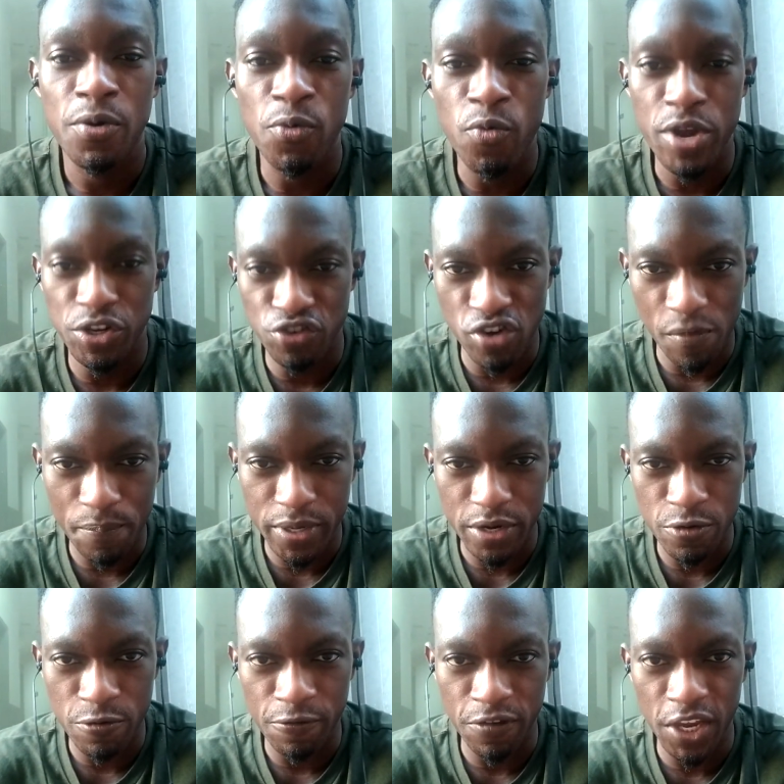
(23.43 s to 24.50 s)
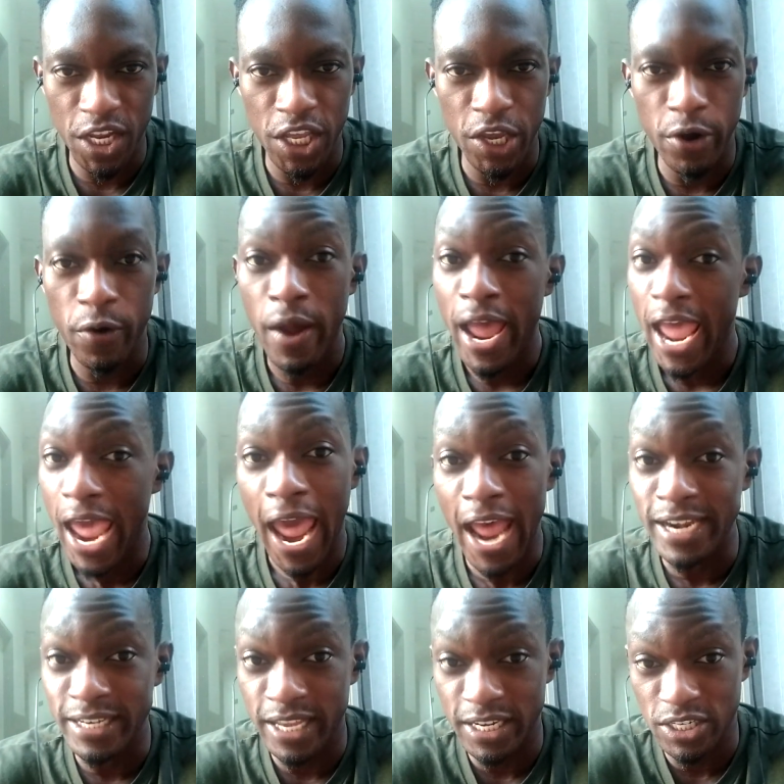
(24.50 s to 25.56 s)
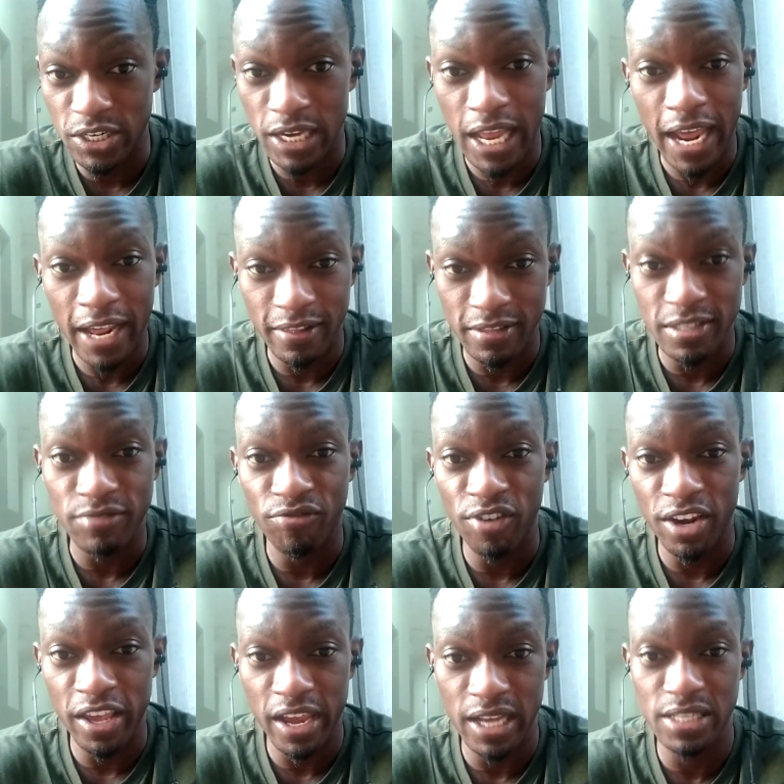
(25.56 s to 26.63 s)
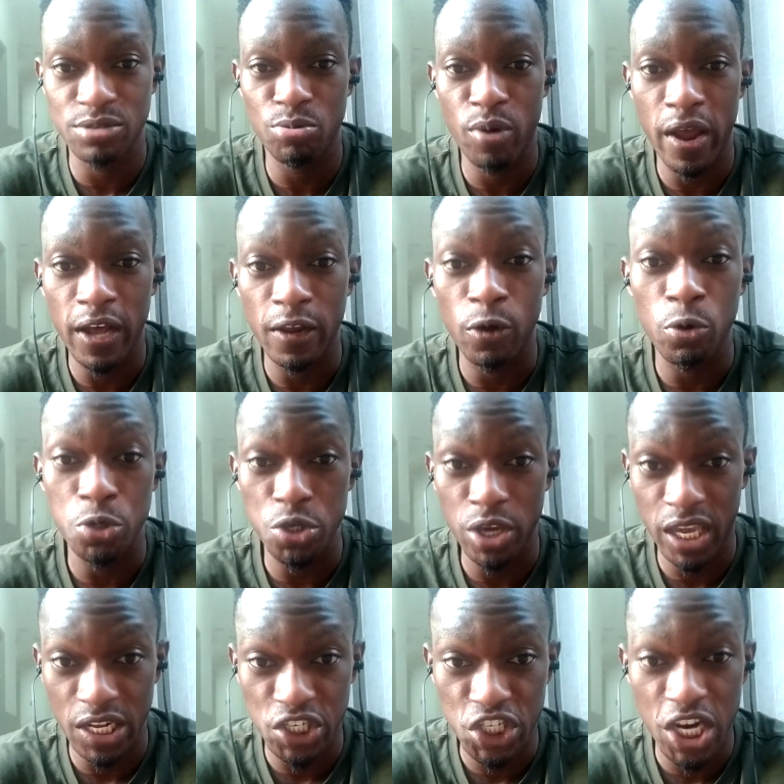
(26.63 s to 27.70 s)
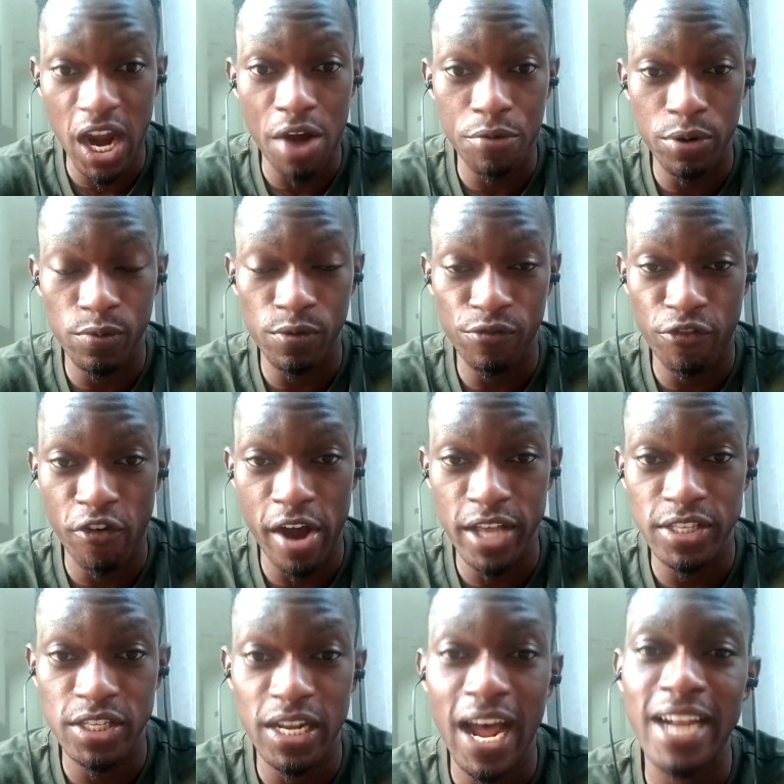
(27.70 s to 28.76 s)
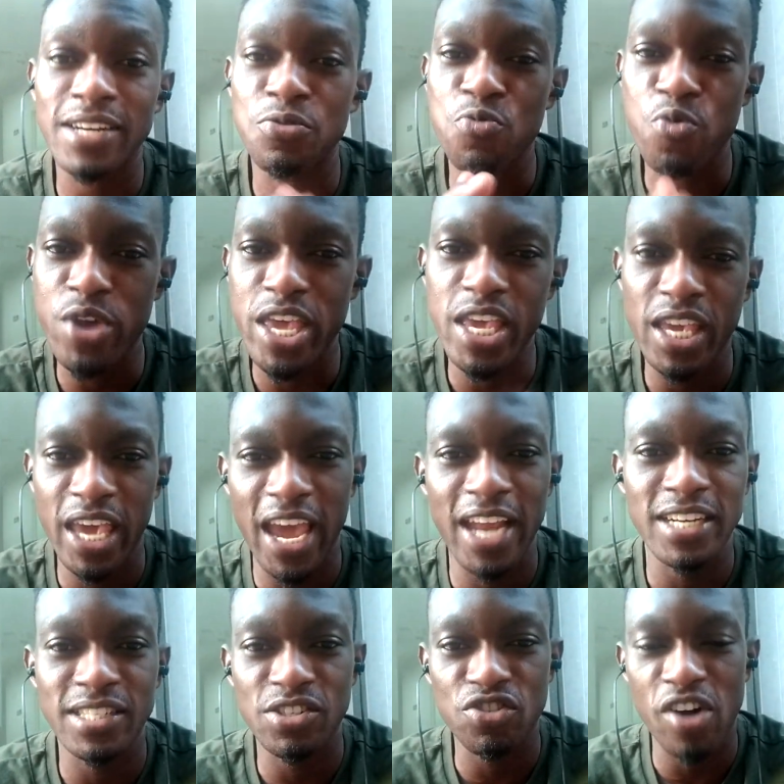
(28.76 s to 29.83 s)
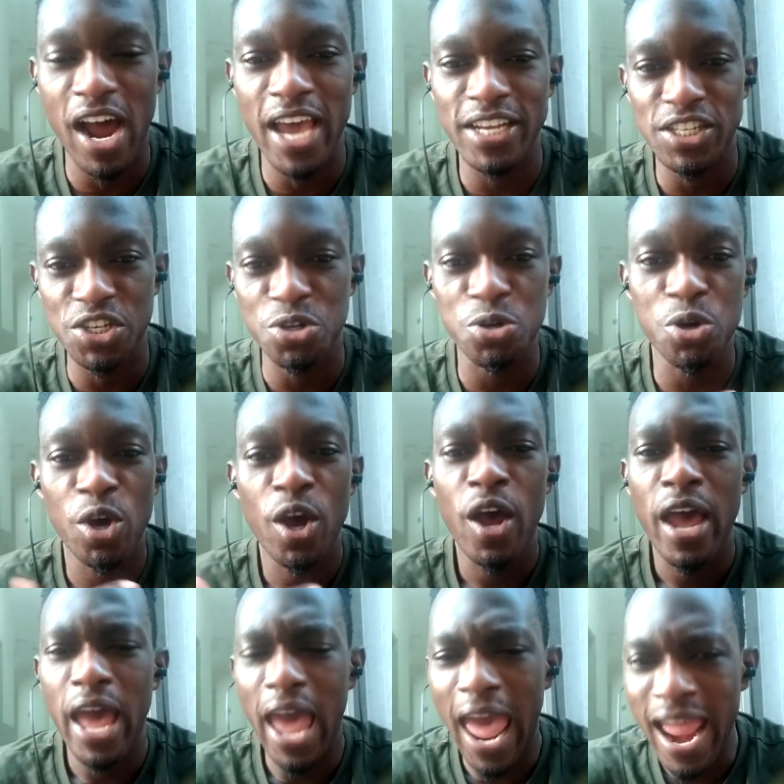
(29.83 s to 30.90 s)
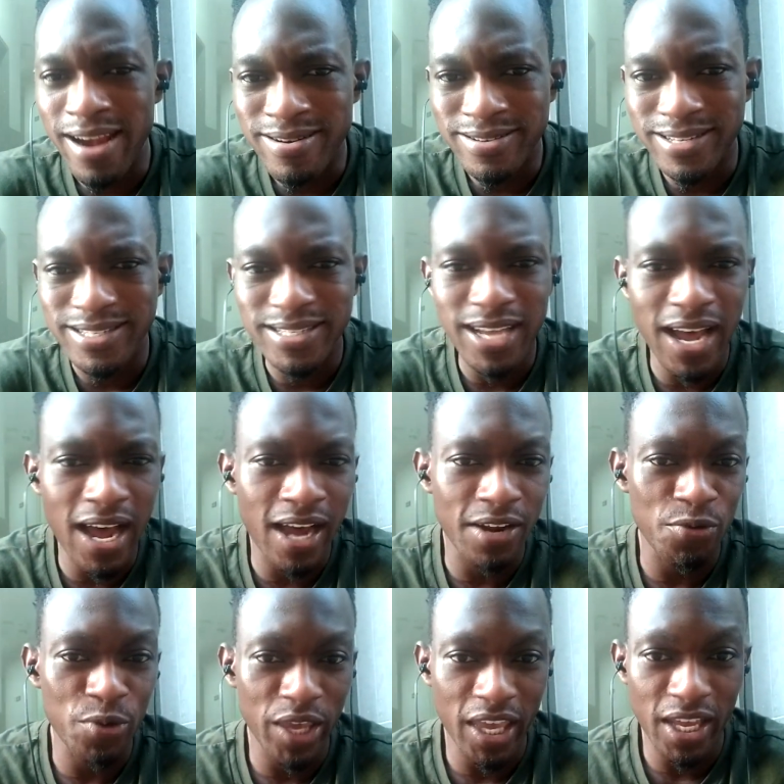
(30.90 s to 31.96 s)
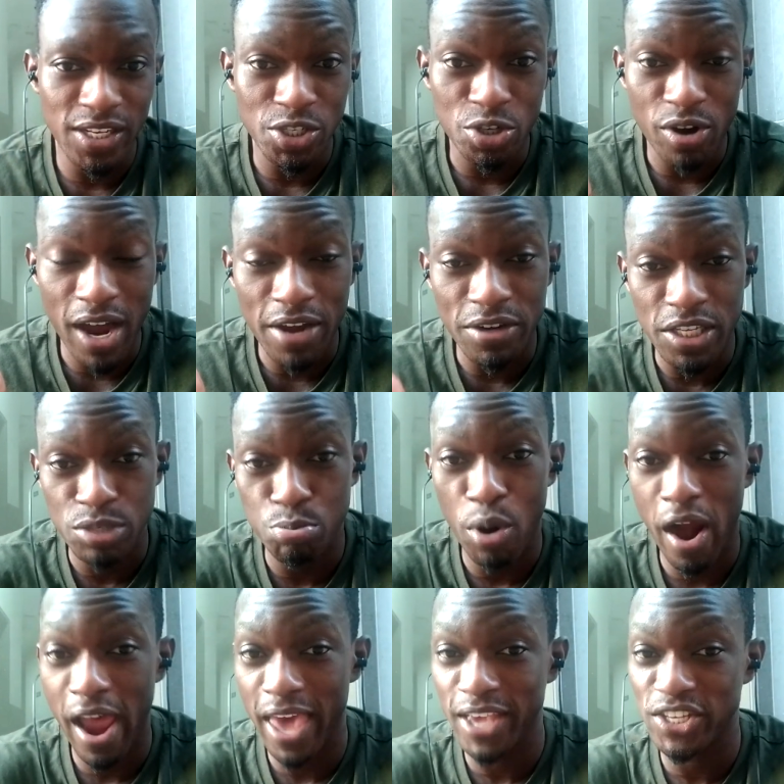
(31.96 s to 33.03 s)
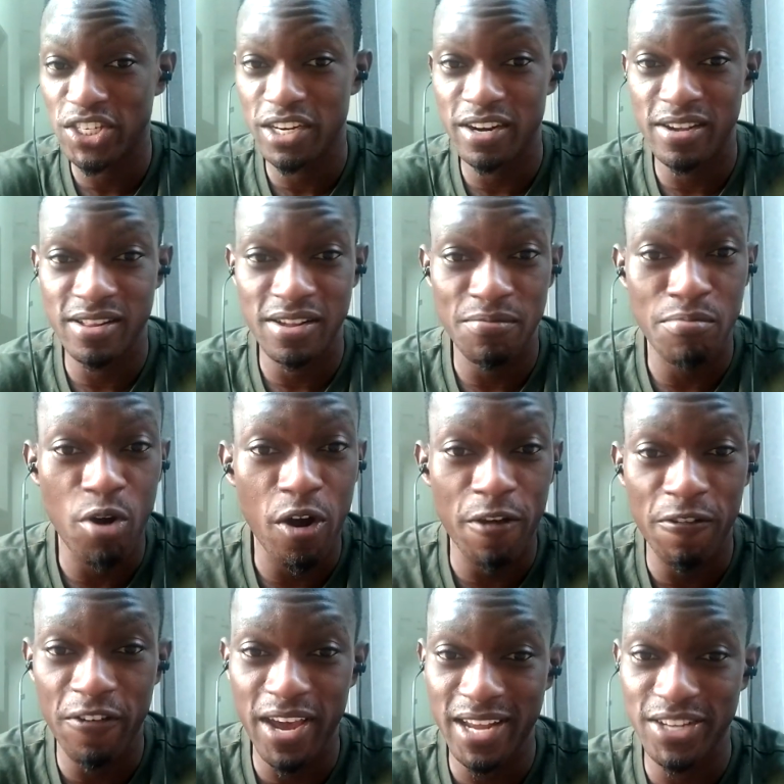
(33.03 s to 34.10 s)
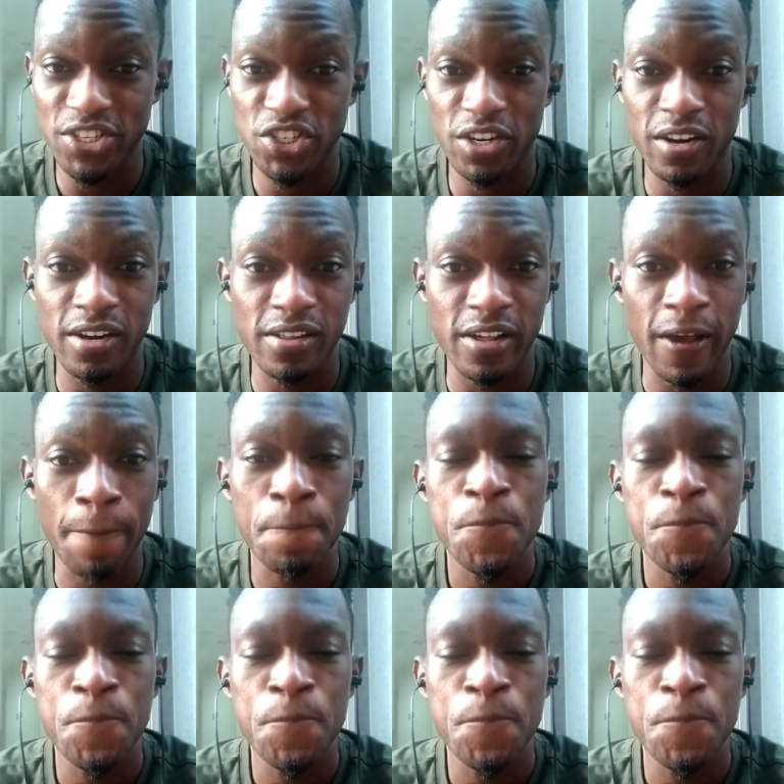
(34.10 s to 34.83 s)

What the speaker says: we drop a new video, and get to like this video as well, or you can share it with friends so that we can try to understand, we can try to inspire each other, motivate each other.